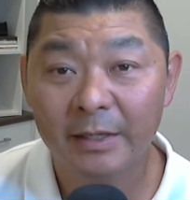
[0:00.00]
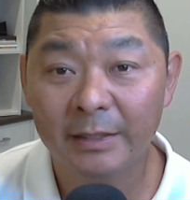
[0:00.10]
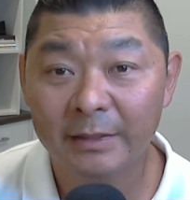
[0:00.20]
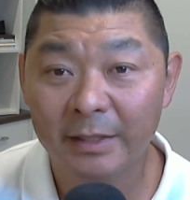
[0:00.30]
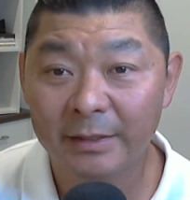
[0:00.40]

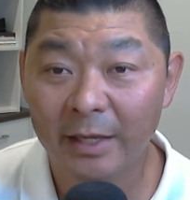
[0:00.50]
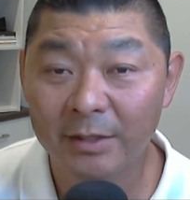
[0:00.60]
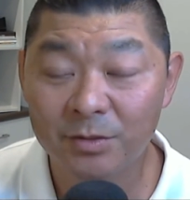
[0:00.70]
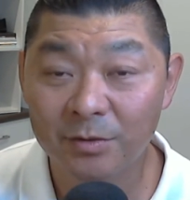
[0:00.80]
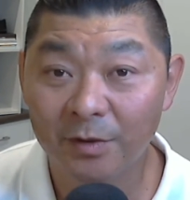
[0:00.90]
and can
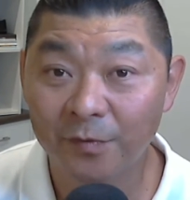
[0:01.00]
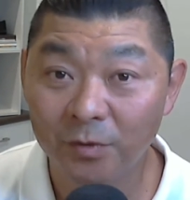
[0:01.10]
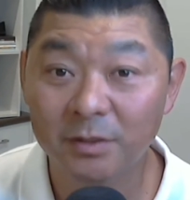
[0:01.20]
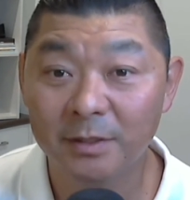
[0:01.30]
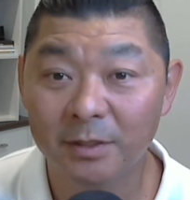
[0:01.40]
get you a
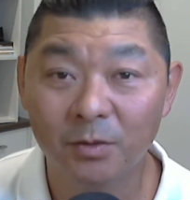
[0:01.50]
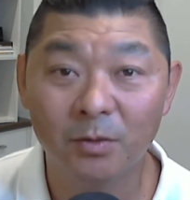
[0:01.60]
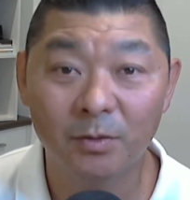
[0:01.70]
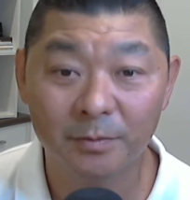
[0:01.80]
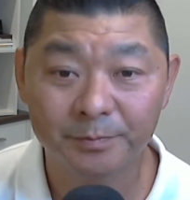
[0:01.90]
foot in the door.